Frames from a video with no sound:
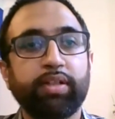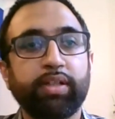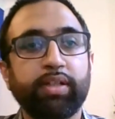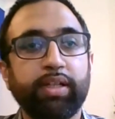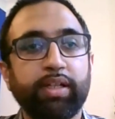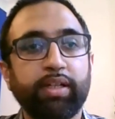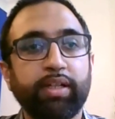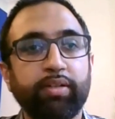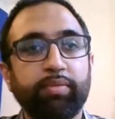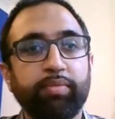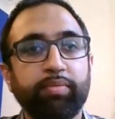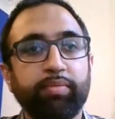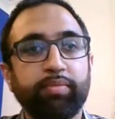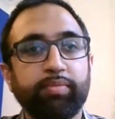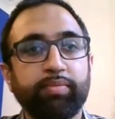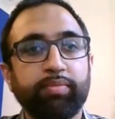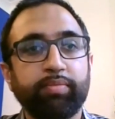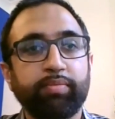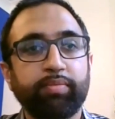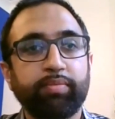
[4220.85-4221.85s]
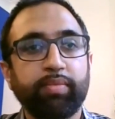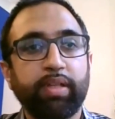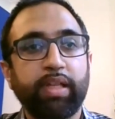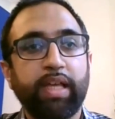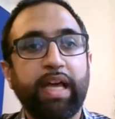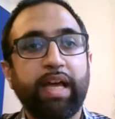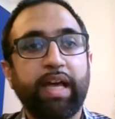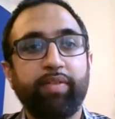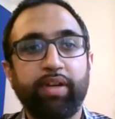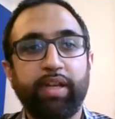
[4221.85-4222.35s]

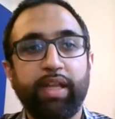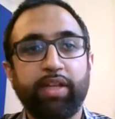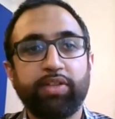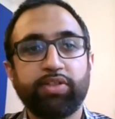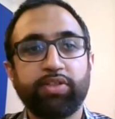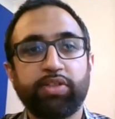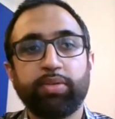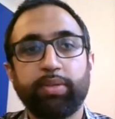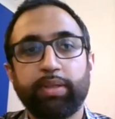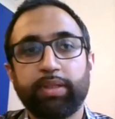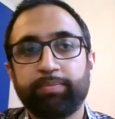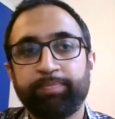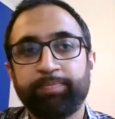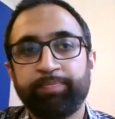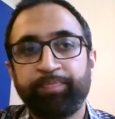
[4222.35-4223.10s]
have a danger to it.